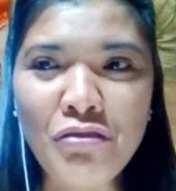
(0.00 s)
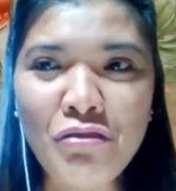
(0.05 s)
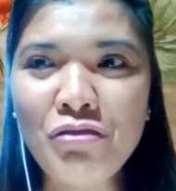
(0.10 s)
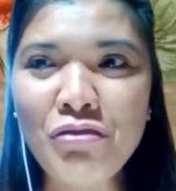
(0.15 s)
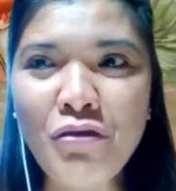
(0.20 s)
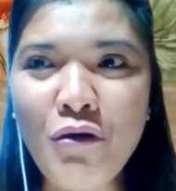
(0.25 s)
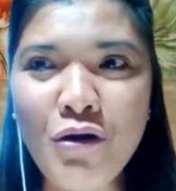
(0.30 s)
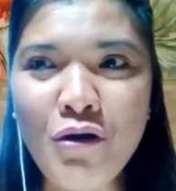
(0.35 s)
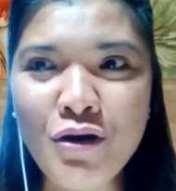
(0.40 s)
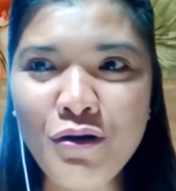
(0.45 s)

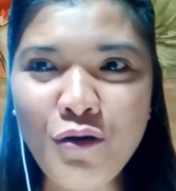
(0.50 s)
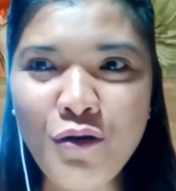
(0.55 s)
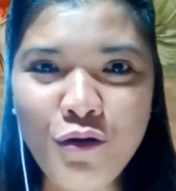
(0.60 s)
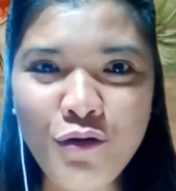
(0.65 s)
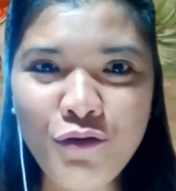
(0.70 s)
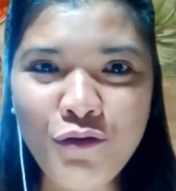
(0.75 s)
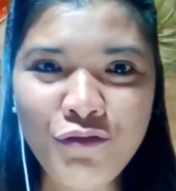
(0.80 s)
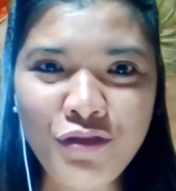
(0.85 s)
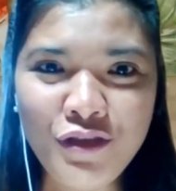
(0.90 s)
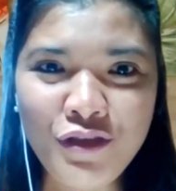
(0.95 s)
thought
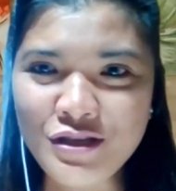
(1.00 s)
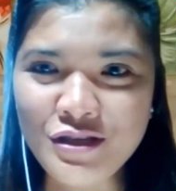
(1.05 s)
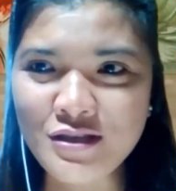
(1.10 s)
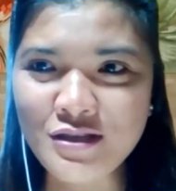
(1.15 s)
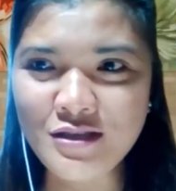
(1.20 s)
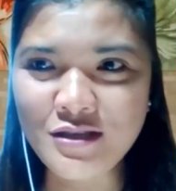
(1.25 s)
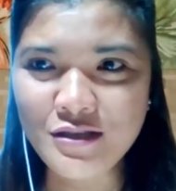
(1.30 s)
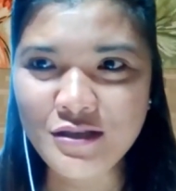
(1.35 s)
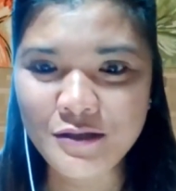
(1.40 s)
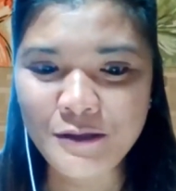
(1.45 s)
of
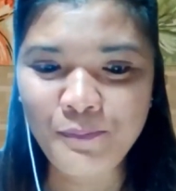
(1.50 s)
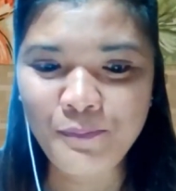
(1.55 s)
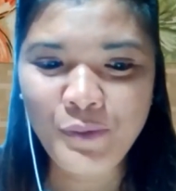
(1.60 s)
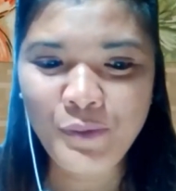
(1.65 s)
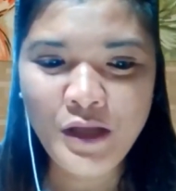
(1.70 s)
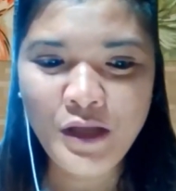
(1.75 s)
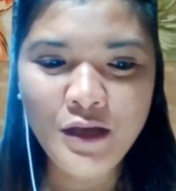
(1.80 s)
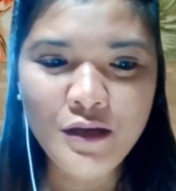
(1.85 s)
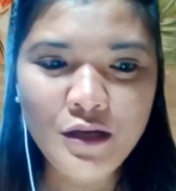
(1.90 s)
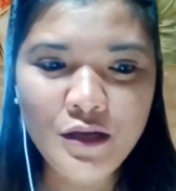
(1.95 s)
this
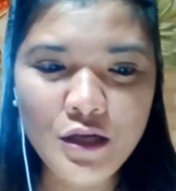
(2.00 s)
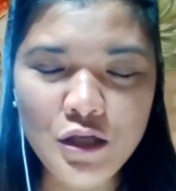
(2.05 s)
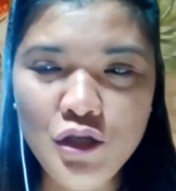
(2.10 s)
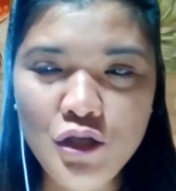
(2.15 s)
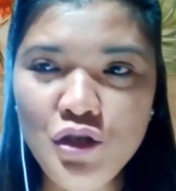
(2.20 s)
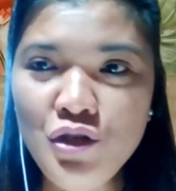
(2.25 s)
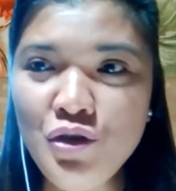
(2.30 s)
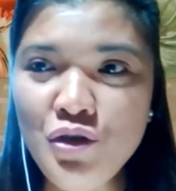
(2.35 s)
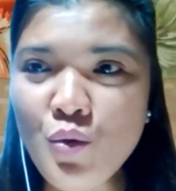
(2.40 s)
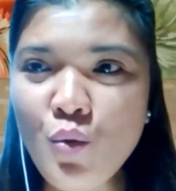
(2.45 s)
a
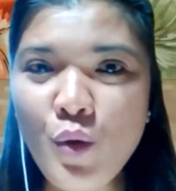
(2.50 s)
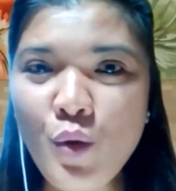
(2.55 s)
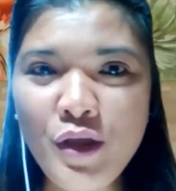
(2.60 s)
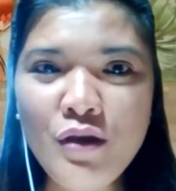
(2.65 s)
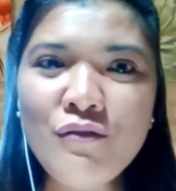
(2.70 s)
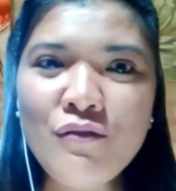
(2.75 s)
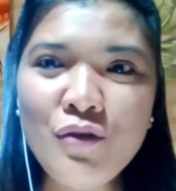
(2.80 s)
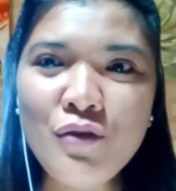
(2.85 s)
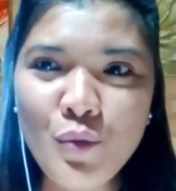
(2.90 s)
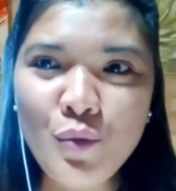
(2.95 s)
new way
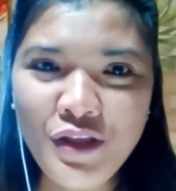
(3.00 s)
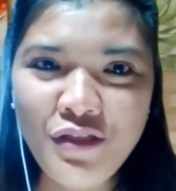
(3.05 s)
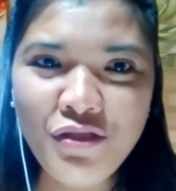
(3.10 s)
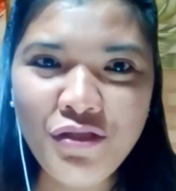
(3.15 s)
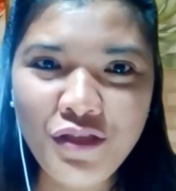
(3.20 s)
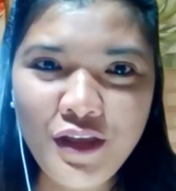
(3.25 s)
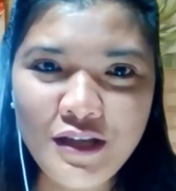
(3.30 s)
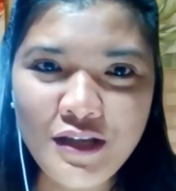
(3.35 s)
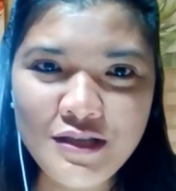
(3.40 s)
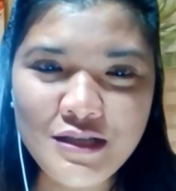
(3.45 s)
of doing
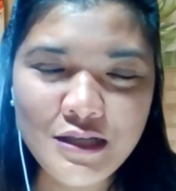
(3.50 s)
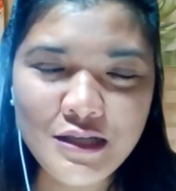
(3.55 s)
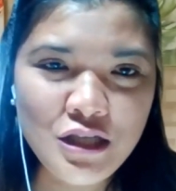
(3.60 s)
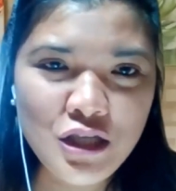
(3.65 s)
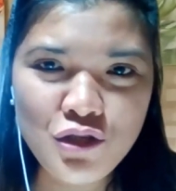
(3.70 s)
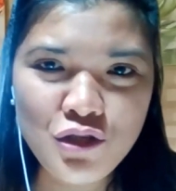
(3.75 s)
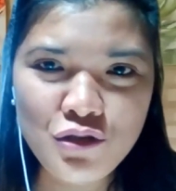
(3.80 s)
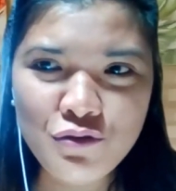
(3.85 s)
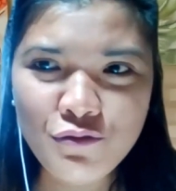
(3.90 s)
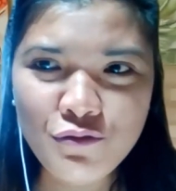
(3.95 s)
things.
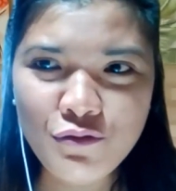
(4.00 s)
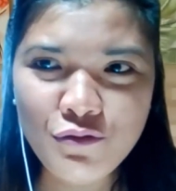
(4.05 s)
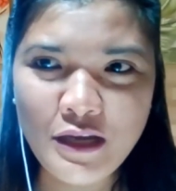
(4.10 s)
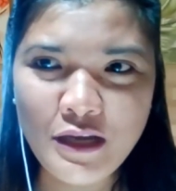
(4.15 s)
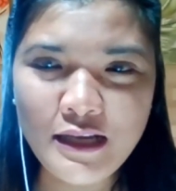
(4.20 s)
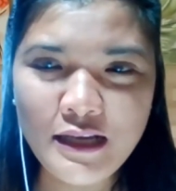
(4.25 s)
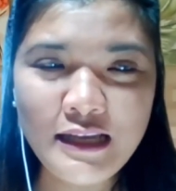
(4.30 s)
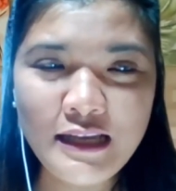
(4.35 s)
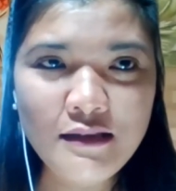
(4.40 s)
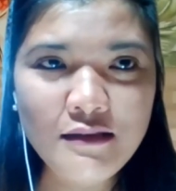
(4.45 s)
Did
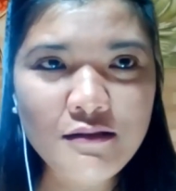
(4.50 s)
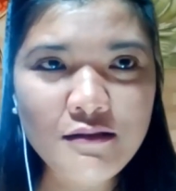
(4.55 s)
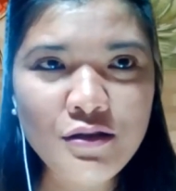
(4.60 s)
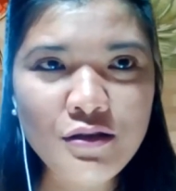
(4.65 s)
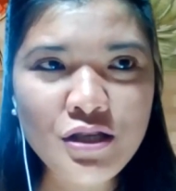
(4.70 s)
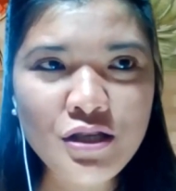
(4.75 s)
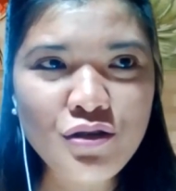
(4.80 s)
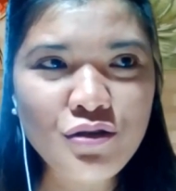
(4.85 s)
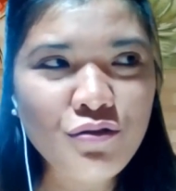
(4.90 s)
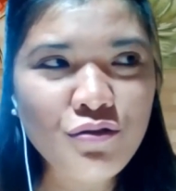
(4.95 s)

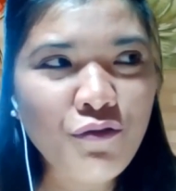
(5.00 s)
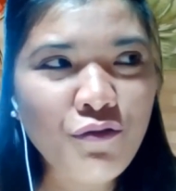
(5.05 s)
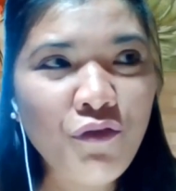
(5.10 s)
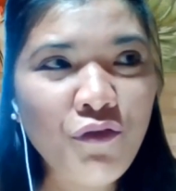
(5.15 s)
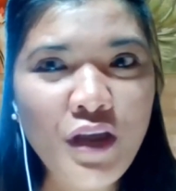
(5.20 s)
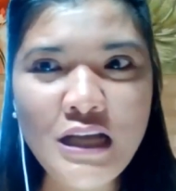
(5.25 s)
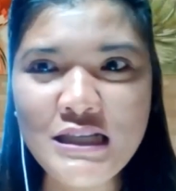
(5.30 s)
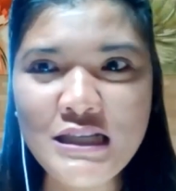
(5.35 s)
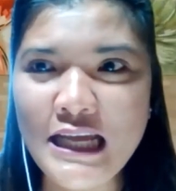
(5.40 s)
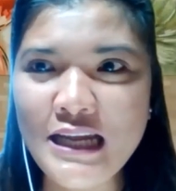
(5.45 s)
you
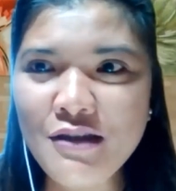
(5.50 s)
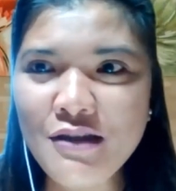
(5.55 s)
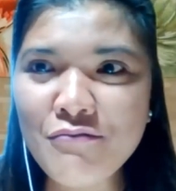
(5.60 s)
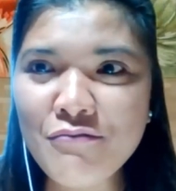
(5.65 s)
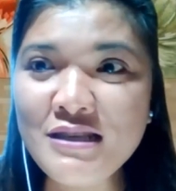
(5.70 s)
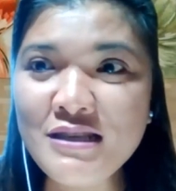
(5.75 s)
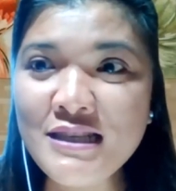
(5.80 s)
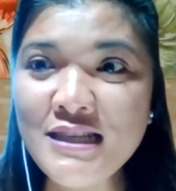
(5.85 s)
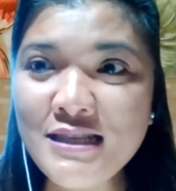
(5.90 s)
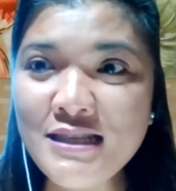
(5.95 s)
face any
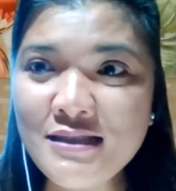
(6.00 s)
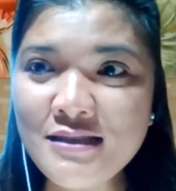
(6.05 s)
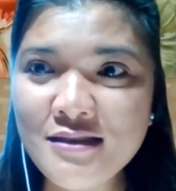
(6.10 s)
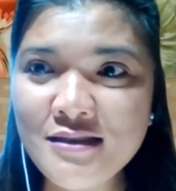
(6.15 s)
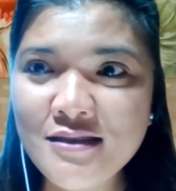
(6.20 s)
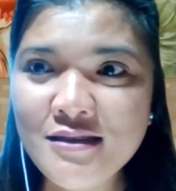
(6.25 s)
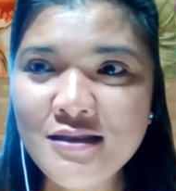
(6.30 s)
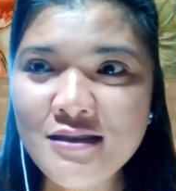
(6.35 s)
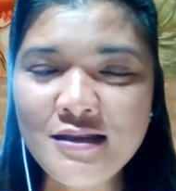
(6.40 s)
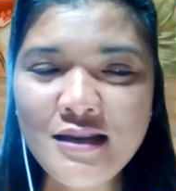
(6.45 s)

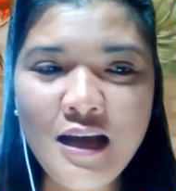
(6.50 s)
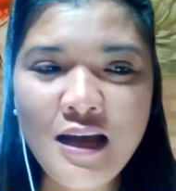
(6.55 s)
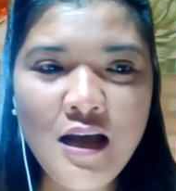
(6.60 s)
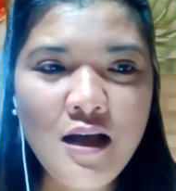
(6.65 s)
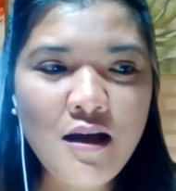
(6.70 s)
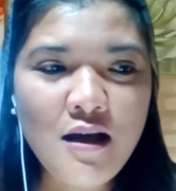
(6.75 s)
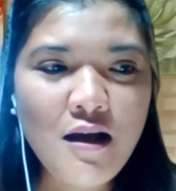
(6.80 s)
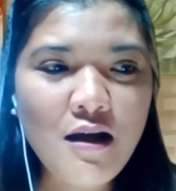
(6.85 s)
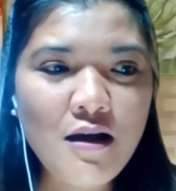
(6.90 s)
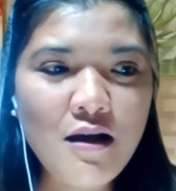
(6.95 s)
resistance
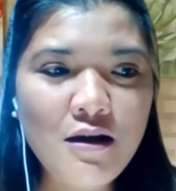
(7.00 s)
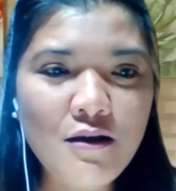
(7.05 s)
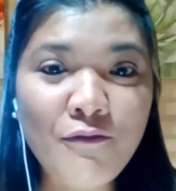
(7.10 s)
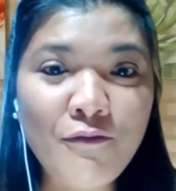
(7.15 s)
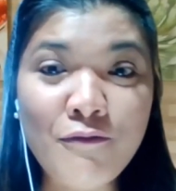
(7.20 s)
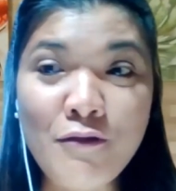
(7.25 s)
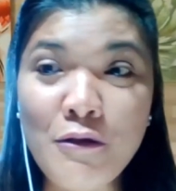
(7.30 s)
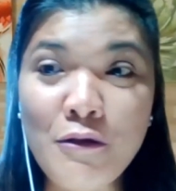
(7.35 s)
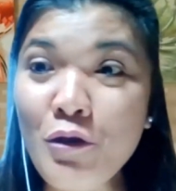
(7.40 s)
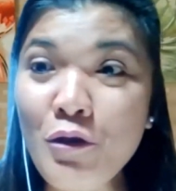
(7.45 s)

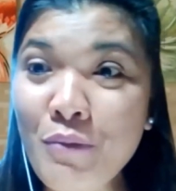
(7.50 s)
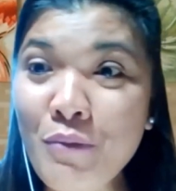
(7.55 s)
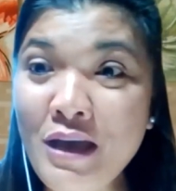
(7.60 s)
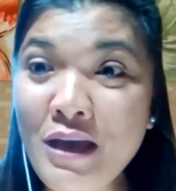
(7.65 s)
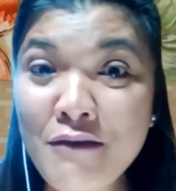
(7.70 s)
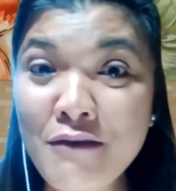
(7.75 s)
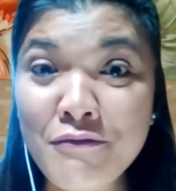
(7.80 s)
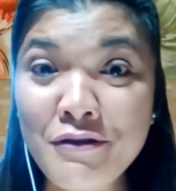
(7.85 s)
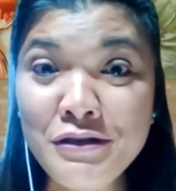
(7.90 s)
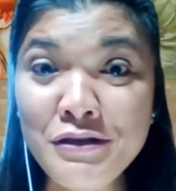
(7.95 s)
from your
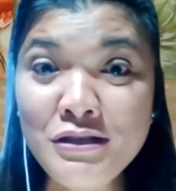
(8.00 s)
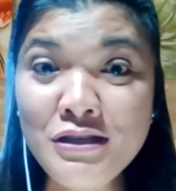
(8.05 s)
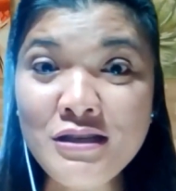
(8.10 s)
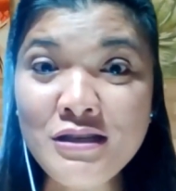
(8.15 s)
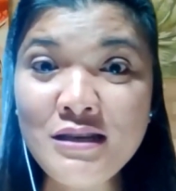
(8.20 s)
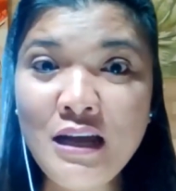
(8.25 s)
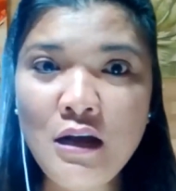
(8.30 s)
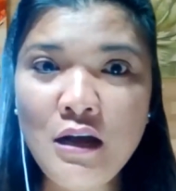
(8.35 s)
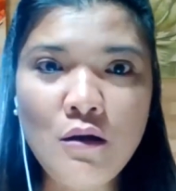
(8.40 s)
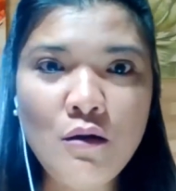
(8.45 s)
parents
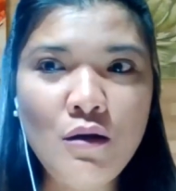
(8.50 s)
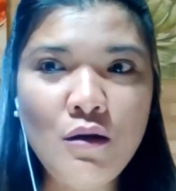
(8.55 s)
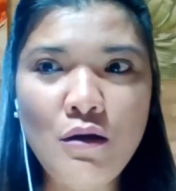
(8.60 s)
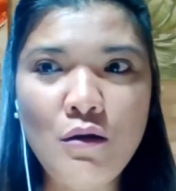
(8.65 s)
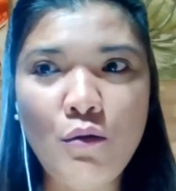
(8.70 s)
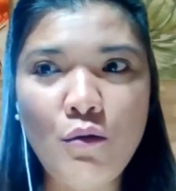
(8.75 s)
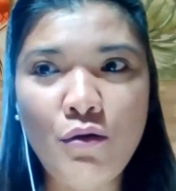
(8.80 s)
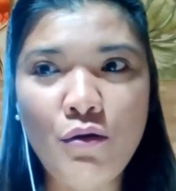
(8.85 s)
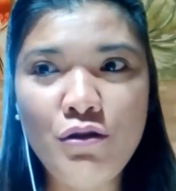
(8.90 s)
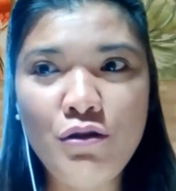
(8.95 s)

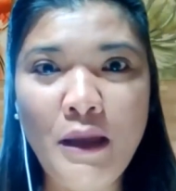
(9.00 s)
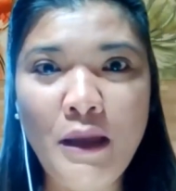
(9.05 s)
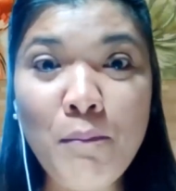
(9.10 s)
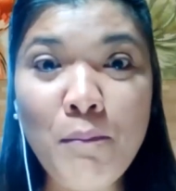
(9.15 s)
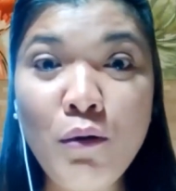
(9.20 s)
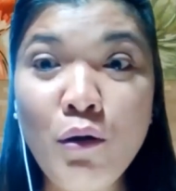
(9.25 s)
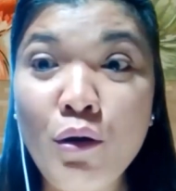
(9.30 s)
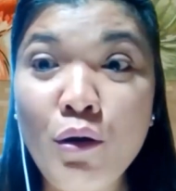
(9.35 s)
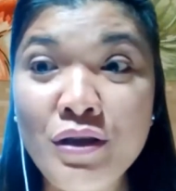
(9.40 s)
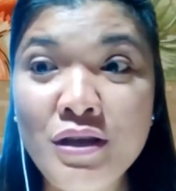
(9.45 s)
or your
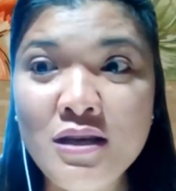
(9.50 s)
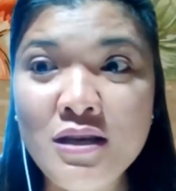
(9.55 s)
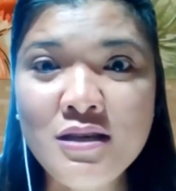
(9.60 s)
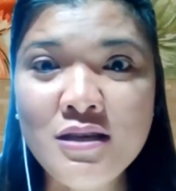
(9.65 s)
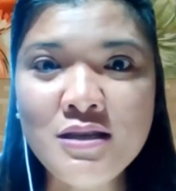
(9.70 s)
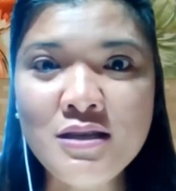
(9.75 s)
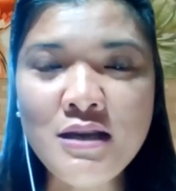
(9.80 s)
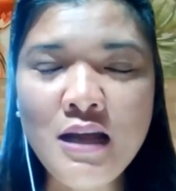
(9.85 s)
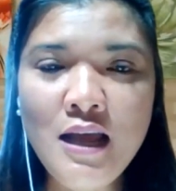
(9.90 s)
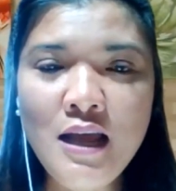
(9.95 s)

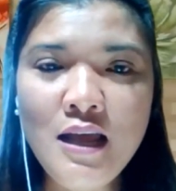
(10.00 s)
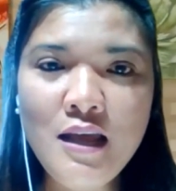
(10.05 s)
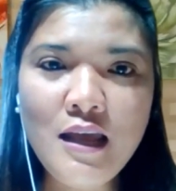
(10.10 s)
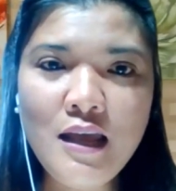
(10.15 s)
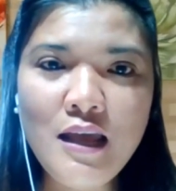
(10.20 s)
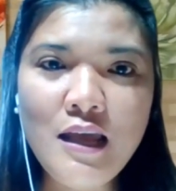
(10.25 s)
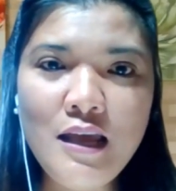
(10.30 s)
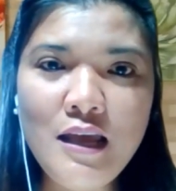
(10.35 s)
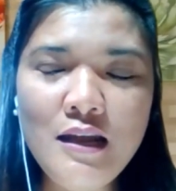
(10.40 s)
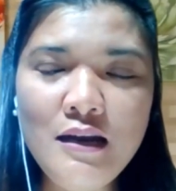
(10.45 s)
employees,
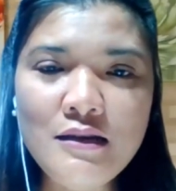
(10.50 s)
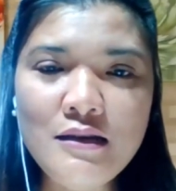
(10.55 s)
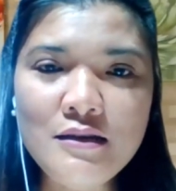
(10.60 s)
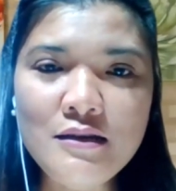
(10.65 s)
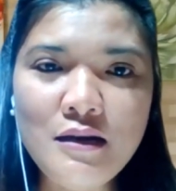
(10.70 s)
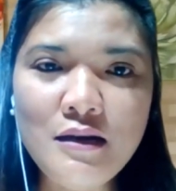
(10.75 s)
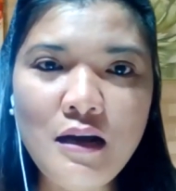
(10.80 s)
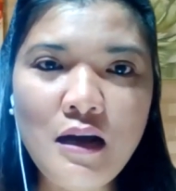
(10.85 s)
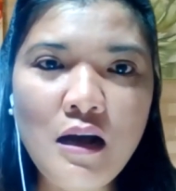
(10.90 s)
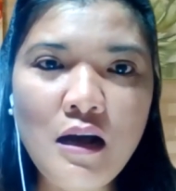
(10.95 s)
and
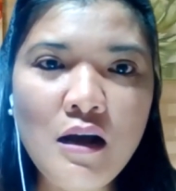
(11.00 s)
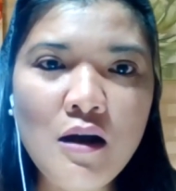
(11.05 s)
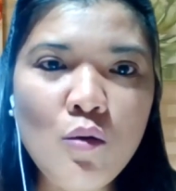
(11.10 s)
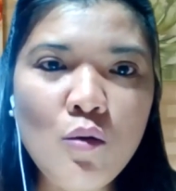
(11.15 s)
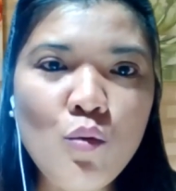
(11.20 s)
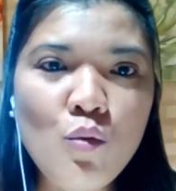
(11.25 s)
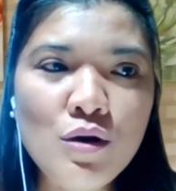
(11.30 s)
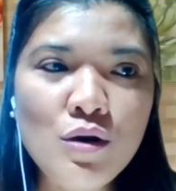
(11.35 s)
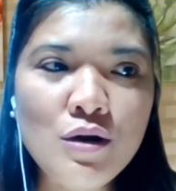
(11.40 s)
how